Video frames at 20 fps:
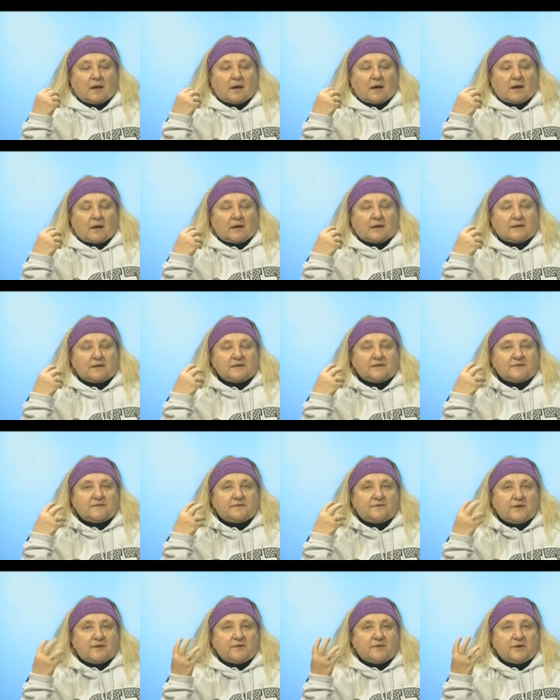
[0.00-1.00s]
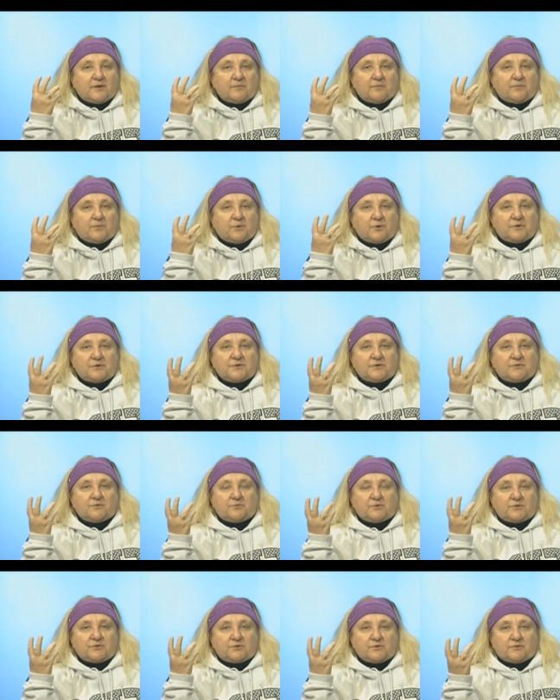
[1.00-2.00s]
It is very important
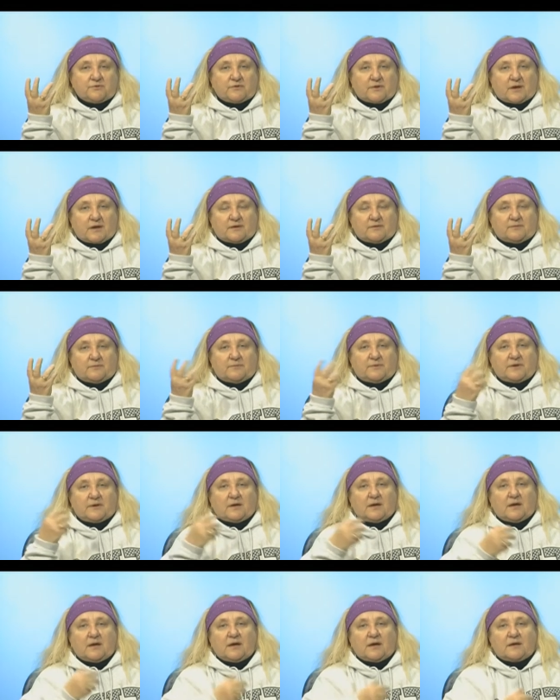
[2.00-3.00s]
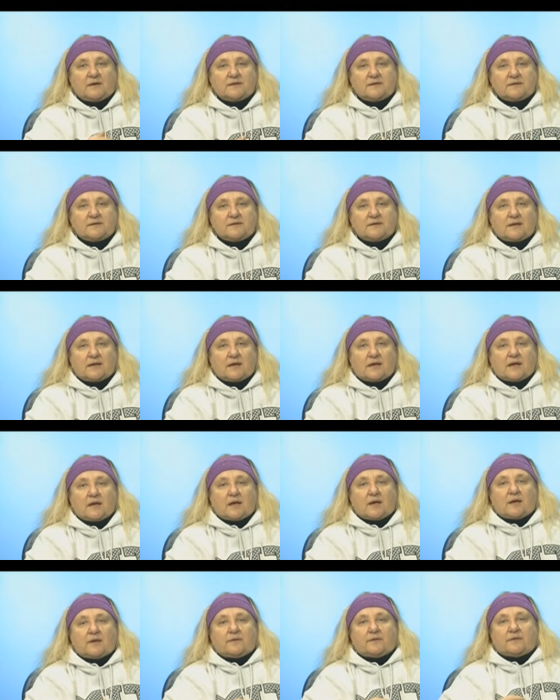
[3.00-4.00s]
we do that, because
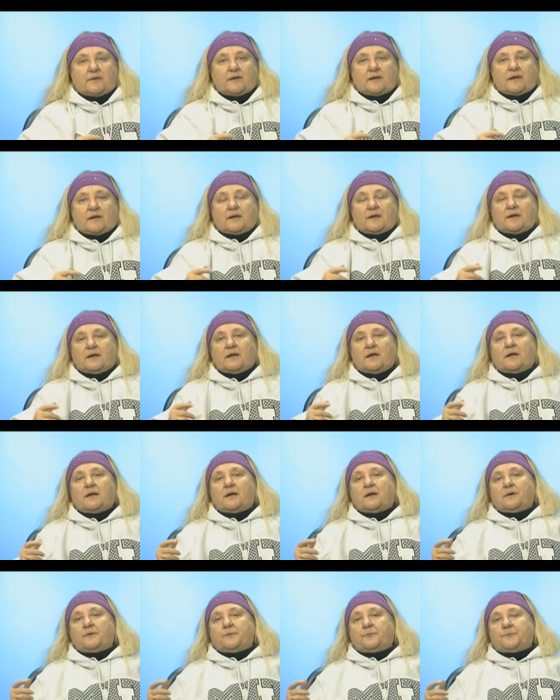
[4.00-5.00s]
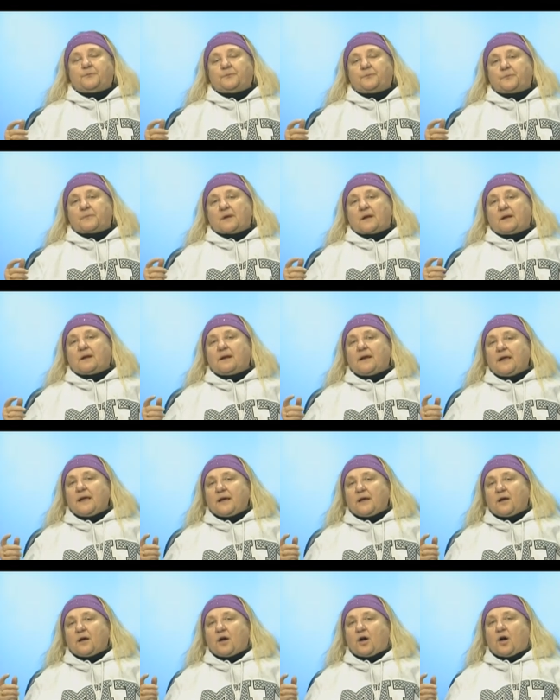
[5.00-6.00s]
the
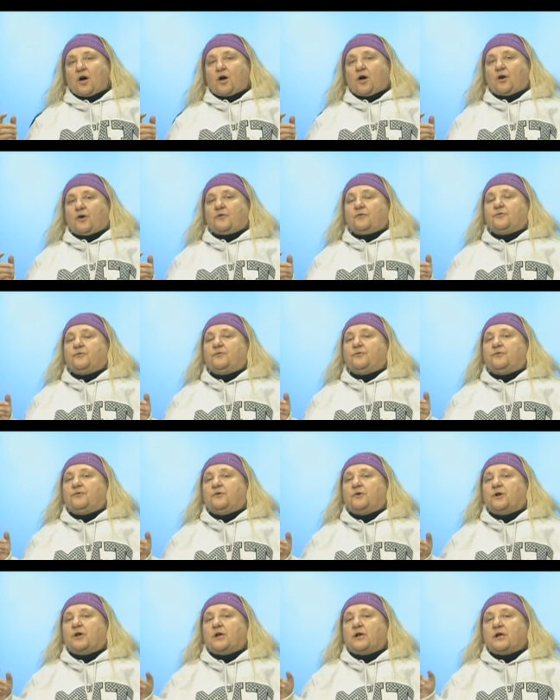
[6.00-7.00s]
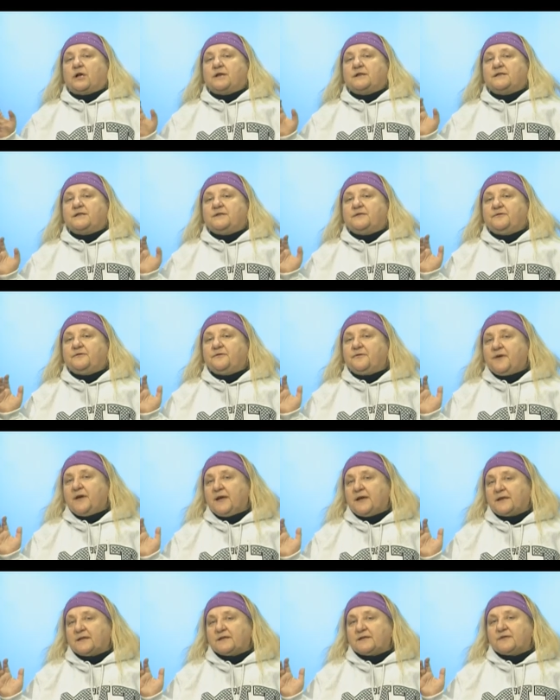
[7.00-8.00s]
lack of
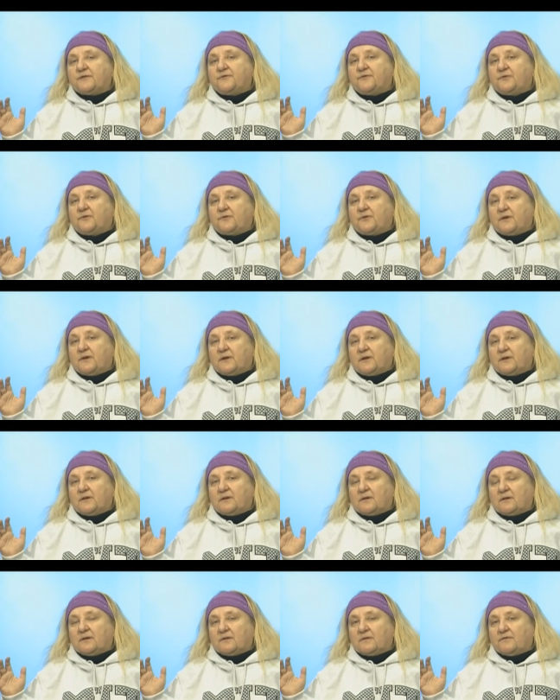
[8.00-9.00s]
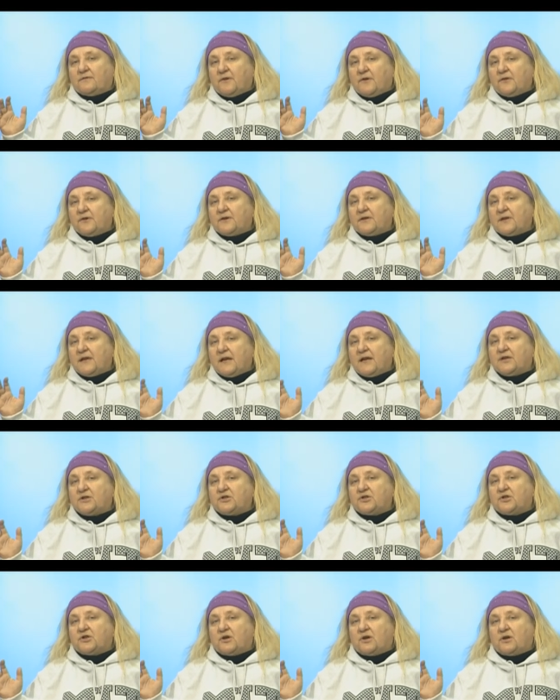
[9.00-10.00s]
defense for the very
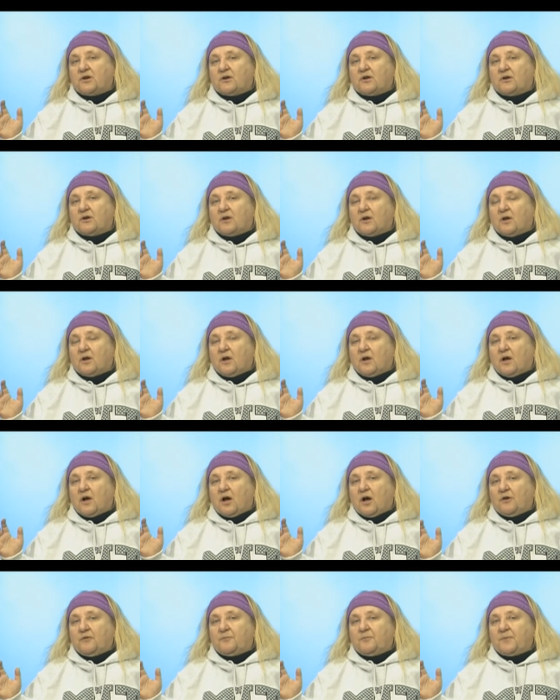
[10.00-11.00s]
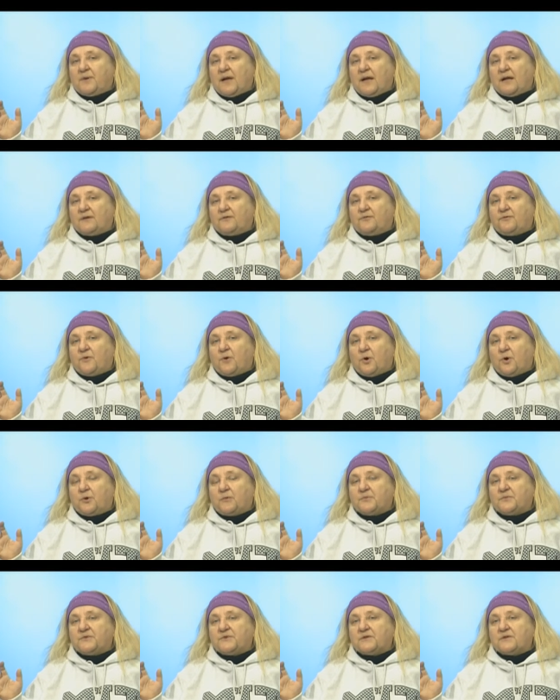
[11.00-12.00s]
nature of
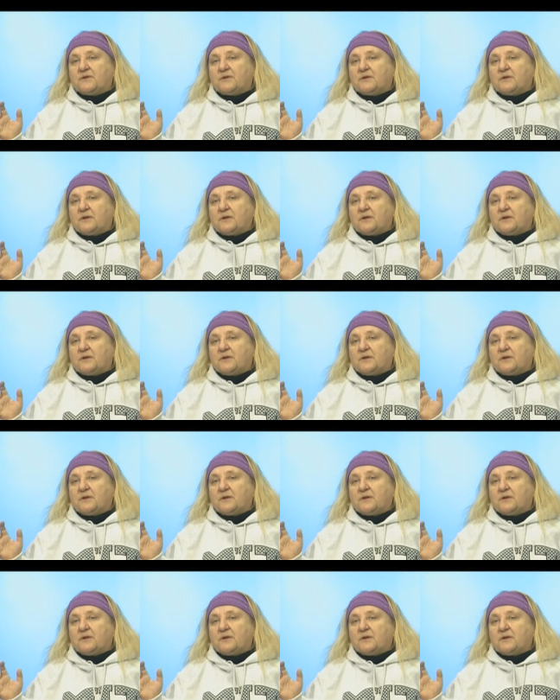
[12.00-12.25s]
platforms